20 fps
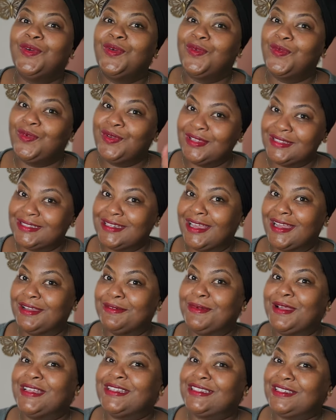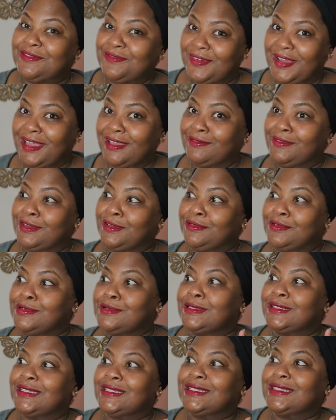We'll talk about surviving
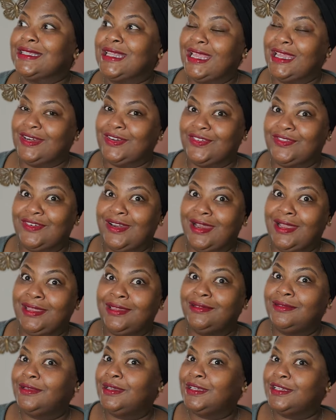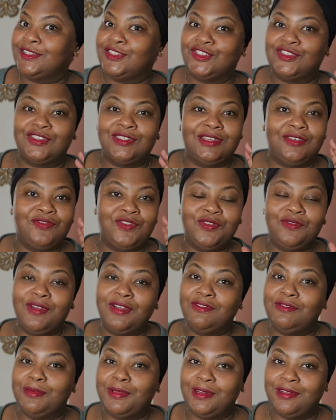cruises later, right? Because if you've
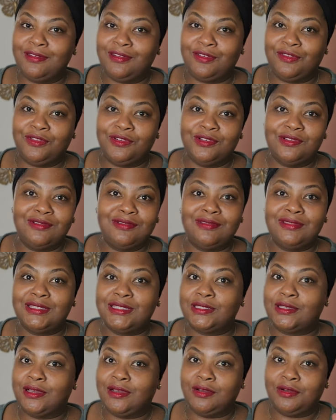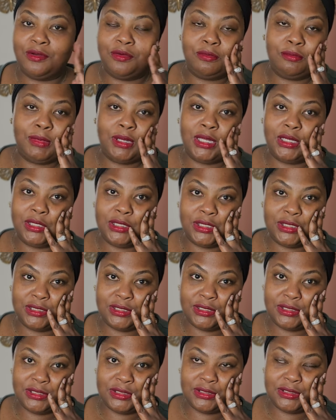ever been on a cruise, oh my
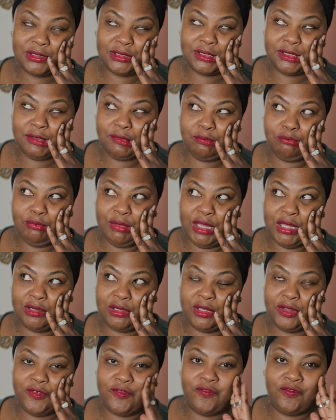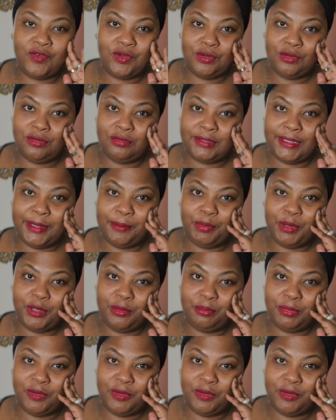goodness, the amount of food they put